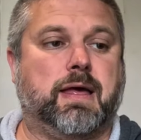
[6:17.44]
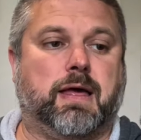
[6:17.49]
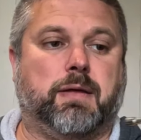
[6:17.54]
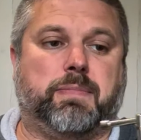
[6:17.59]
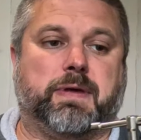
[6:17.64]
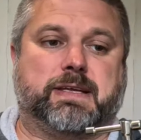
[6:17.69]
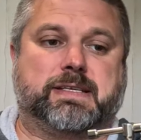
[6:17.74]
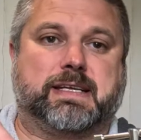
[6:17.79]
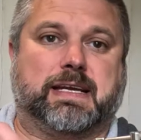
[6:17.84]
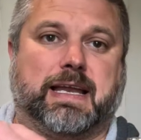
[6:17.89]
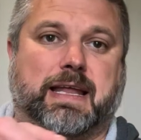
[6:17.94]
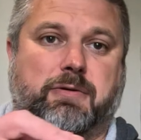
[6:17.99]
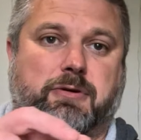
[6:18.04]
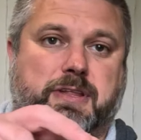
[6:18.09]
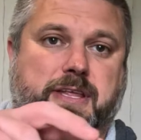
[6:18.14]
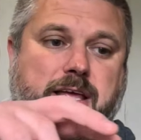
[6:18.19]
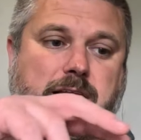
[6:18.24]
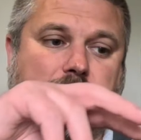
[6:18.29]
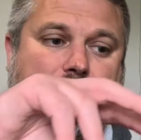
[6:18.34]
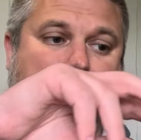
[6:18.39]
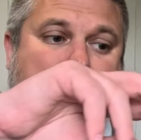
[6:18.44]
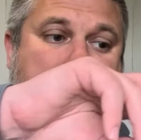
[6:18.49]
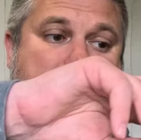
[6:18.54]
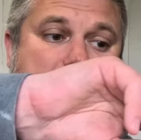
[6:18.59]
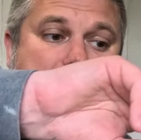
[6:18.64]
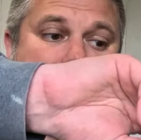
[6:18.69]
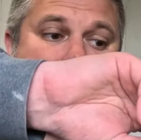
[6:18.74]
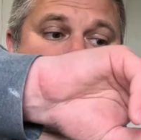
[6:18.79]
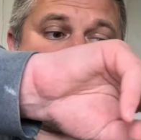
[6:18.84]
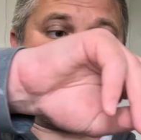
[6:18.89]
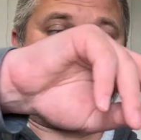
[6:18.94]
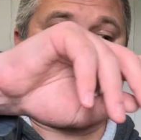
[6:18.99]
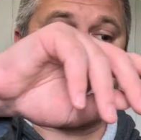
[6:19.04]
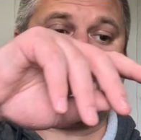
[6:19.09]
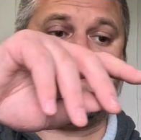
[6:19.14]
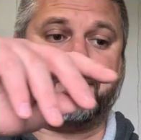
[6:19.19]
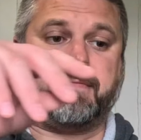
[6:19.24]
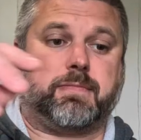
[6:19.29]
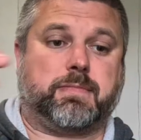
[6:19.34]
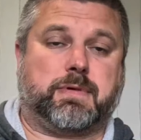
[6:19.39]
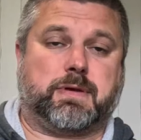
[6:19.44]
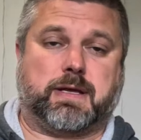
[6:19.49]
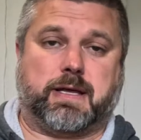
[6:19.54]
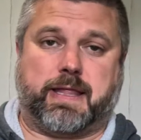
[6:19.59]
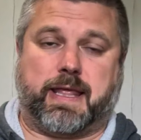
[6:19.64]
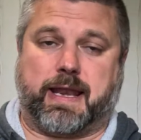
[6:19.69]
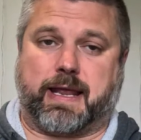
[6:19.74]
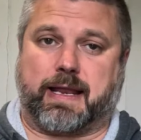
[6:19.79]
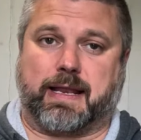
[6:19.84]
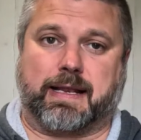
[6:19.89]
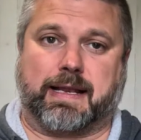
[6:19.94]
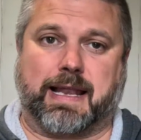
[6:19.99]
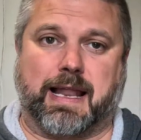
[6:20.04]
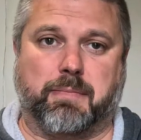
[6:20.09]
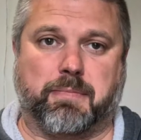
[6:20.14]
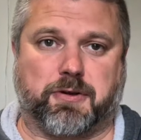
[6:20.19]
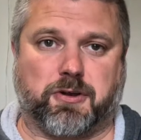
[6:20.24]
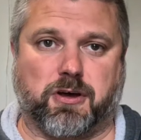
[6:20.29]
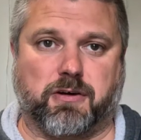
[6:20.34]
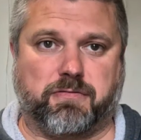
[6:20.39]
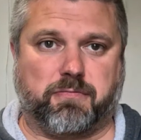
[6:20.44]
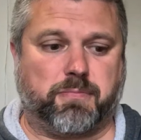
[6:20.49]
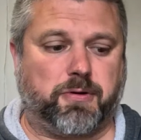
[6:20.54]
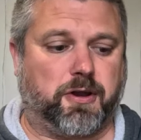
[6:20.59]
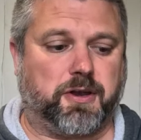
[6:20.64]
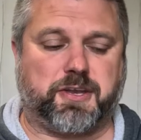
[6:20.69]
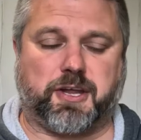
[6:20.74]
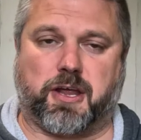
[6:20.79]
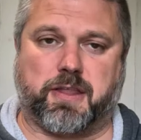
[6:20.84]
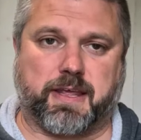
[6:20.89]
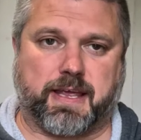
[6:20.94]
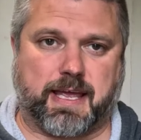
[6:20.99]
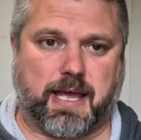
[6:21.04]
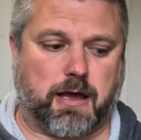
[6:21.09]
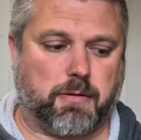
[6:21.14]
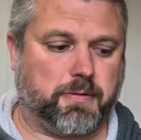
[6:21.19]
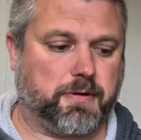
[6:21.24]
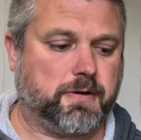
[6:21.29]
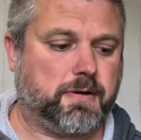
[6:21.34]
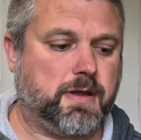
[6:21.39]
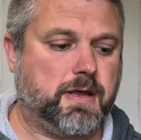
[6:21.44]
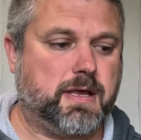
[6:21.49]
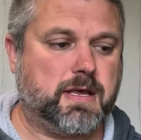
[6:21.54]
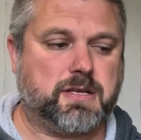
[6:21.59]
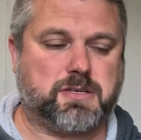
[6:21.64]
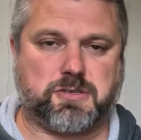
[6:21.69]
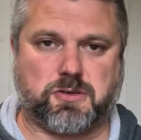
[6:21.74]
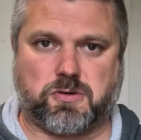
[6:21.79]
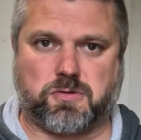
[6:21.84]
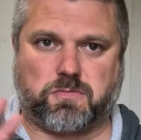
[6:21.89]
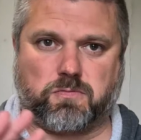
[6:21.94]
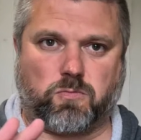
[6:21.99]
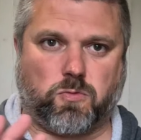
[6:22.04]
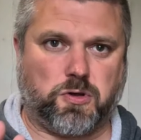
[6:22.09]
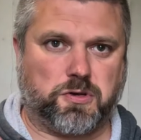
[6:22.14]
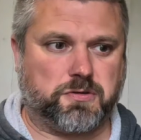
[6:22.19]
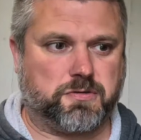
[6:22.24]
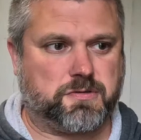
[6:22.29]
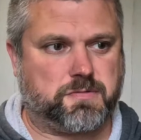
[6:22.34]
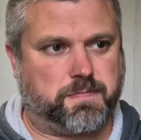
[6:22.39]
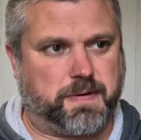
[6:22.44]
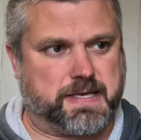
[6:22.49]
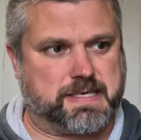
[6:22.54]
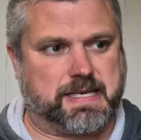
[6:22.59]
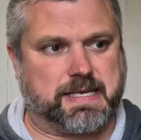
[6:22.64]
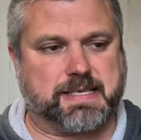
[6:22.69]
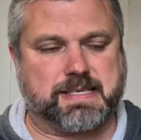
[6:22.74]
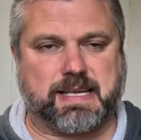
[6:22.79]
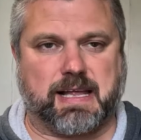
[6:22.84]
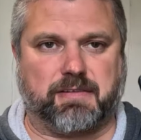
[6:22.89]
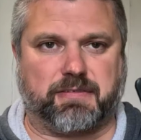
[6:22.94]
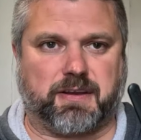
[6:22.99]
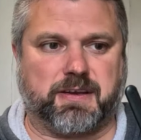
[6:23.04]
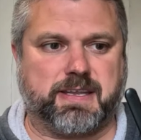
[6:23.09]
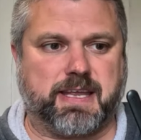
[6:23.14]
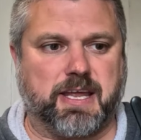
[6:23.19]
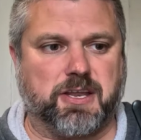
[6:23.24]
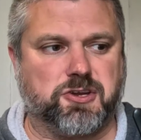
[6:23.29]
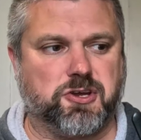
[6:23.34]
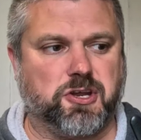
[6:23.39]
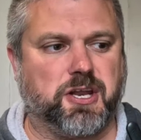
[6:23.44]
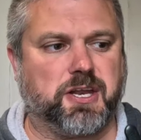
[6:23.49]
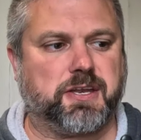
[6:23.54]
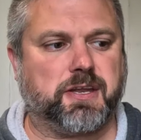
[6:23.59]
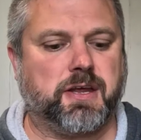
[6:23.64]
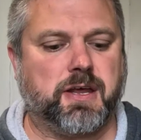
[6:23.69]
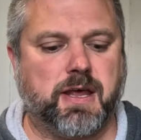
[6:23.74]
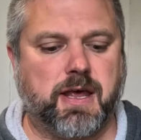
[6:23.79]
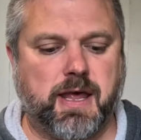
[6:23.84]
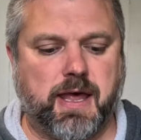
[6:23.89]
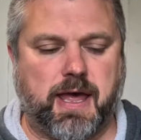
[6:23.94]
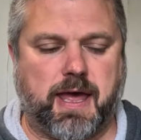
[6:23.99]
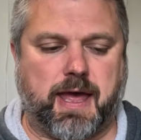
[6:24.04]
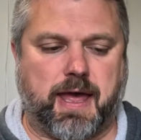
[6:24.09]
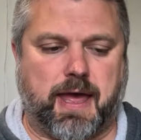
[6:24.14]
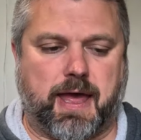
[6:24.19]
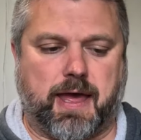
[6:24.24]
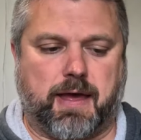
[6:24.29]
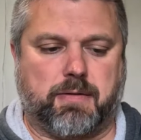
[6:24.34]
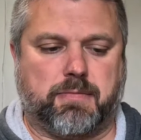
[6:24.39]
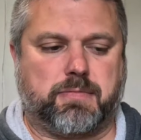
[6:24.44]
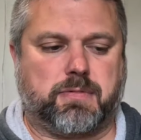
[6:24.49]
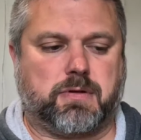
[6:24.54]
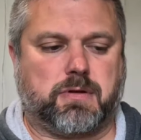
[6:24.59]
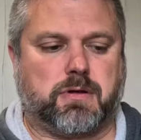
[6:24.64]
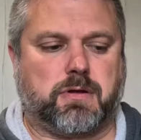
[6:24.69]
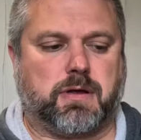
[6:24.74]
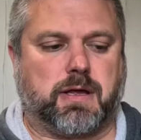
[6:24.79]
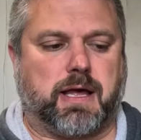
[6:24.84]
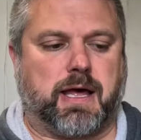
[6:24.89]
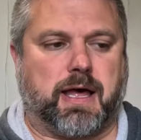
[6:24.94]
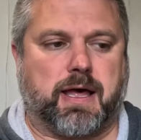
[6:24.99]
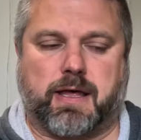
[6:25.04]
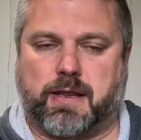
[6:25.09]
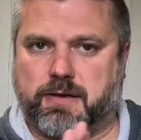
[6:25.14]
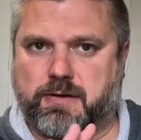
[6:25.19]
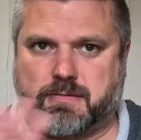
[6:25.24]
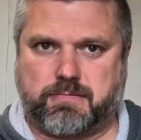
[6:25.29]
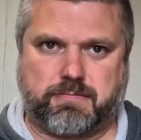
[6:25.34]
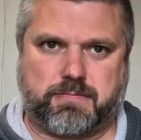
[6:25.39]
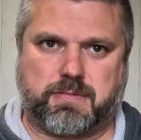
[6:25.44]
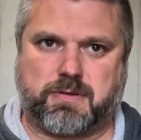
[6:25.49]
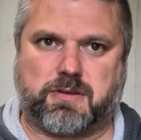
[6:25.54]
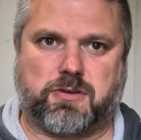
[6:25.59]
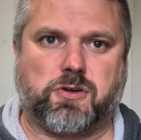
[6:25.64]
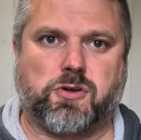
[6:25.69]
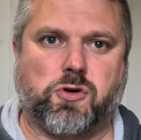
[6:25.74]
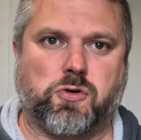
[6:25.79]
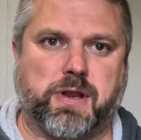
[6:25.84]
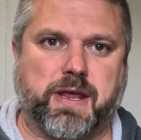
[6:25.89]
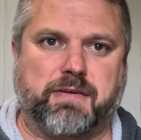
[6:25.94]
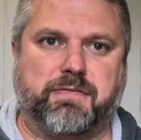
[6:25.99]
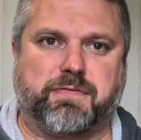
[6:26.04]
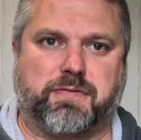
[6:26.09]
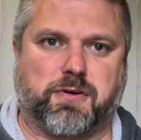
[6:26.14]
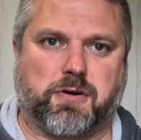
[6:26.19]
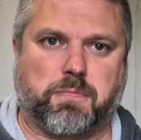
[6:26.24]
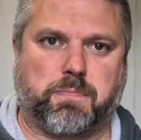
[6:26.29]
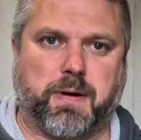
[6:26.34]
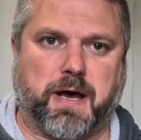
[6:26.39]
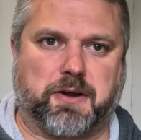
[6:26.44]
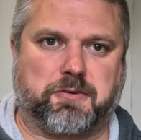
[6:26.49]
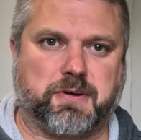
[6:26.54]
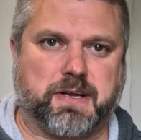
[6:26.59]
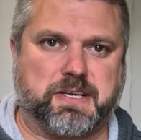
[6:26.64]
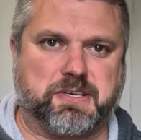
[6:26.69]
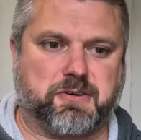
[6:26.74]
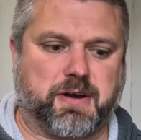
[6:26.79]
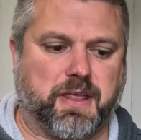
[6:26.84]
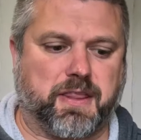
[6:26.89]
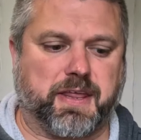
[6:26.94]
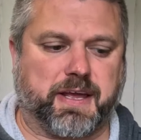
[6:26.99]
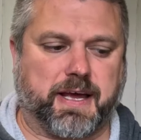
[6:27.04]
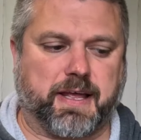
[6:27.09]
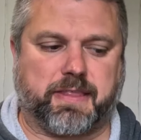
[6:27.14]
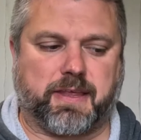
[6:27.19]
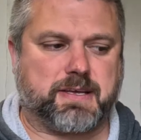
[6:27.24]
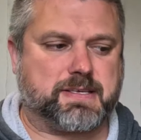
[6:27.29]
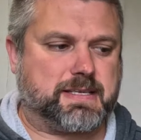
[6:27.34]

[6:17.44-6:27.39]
And basically what that'll do is clamp it in, and then I can clamp it off and put it down the cabin. So one basically self-contained unit, and no need for batteries or anything like that.